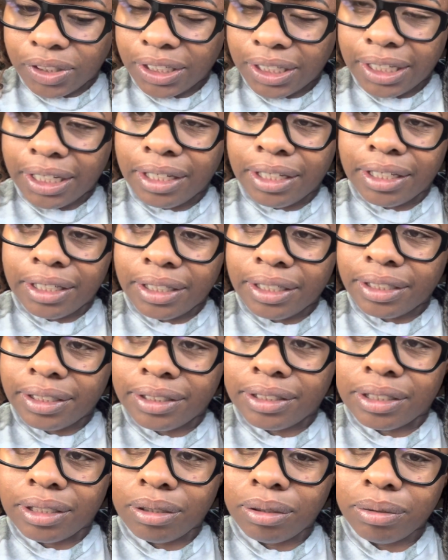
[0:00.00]

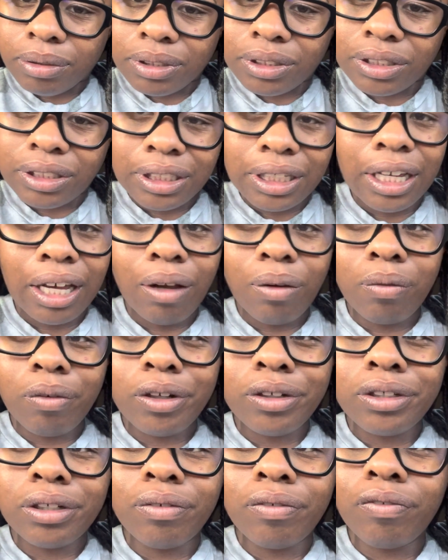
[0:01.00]
And we'll see how
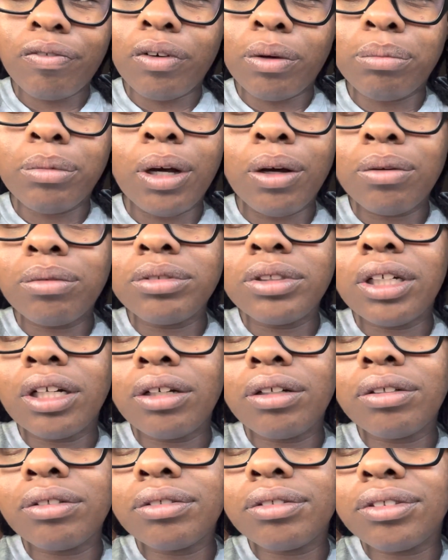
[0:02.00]
working from home
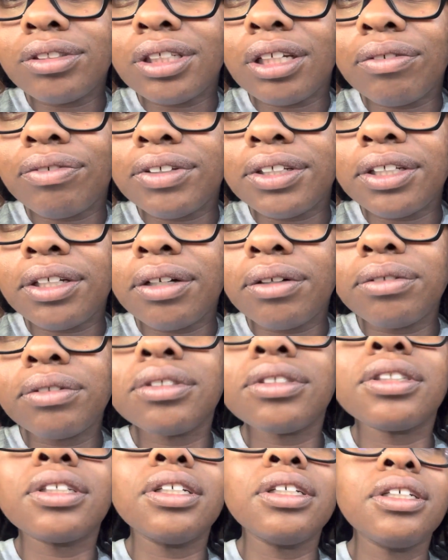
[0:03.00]
goes. If it goes
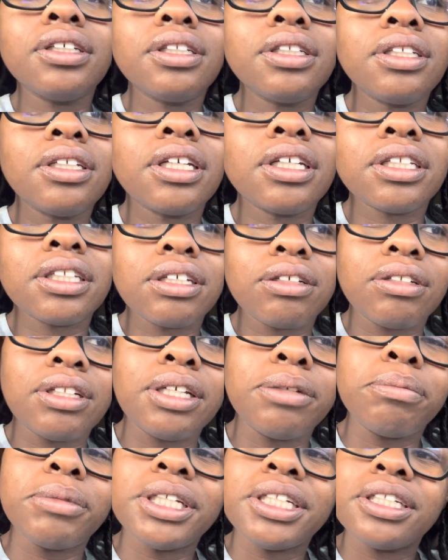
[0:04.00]
good, they'll
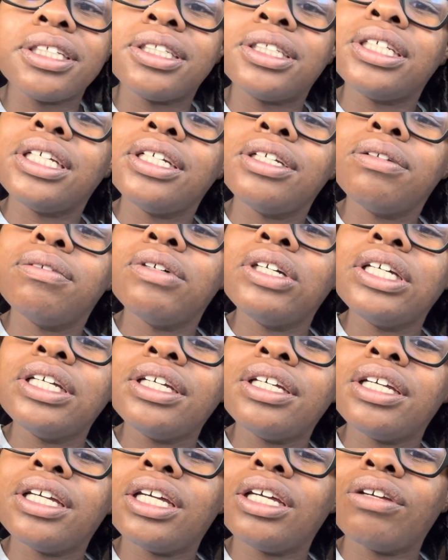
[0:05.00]
let me continue it.
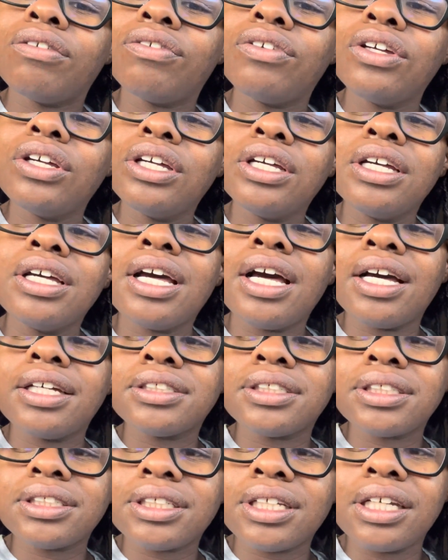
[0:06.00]
If I
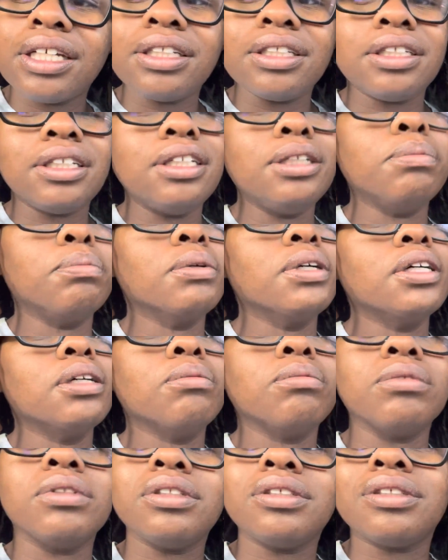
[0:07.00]
just can't keep
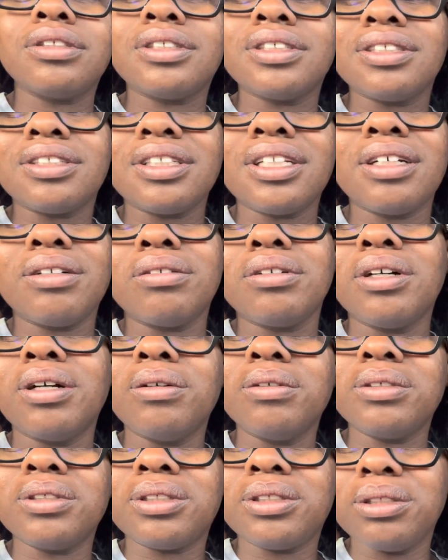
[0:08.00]
up, which the sale
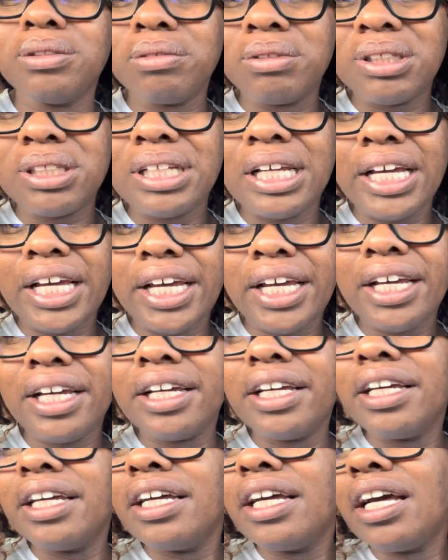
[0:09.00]
goes 2 a day,
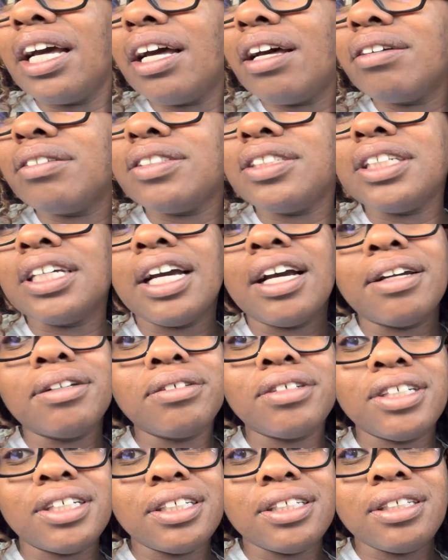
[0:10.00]
I don't see how you
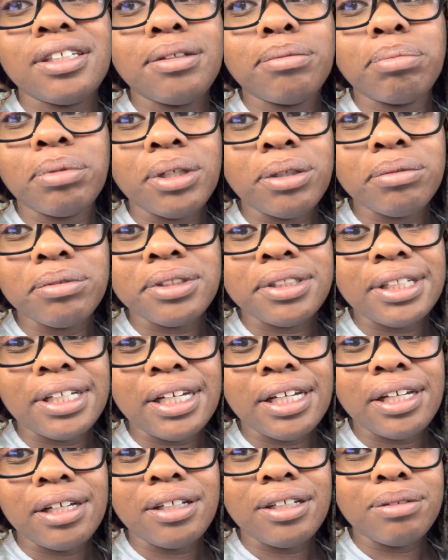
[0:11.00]
can't keep up with
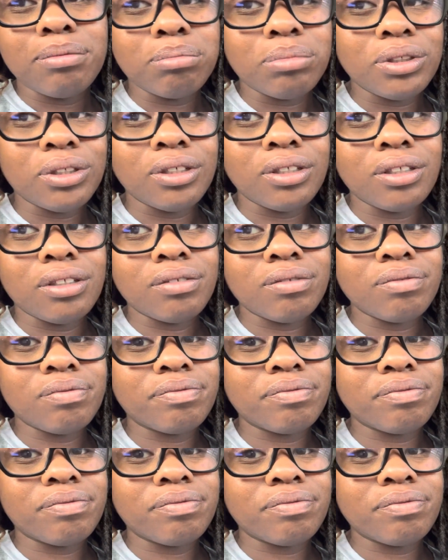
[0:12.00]
that. But